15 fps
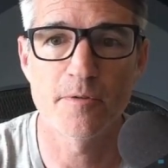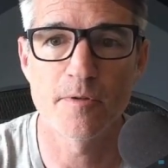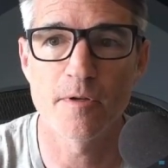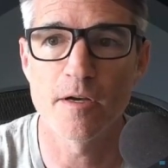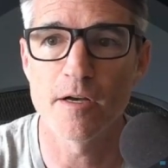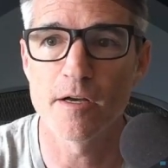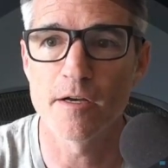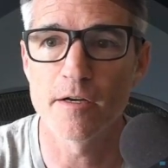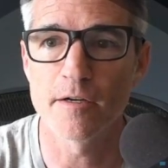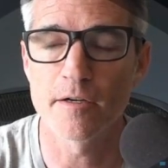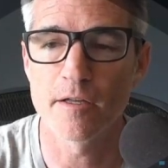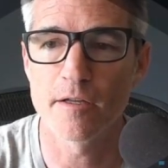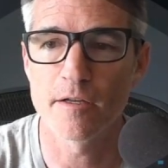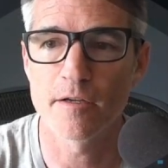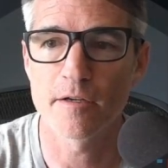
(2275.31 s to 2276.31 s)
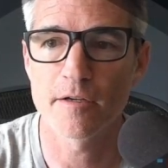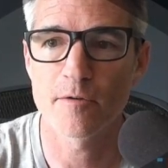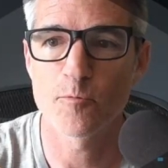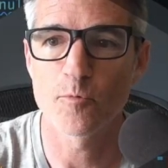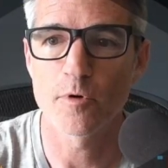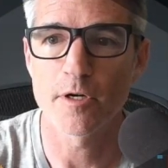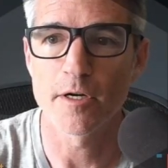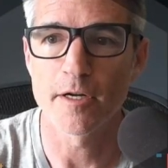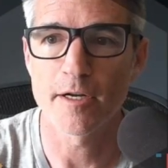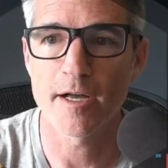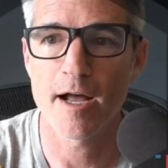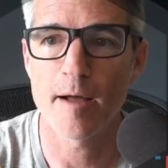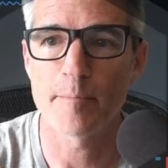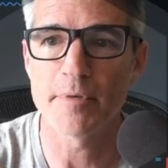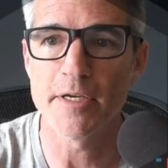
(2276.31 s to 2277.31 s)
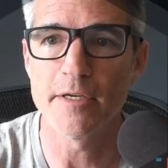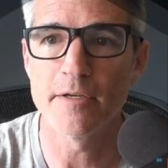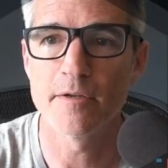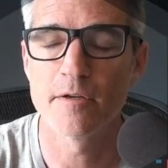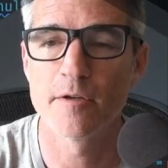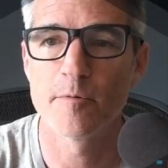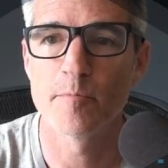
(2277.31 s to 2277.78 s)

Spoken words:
we're going to copy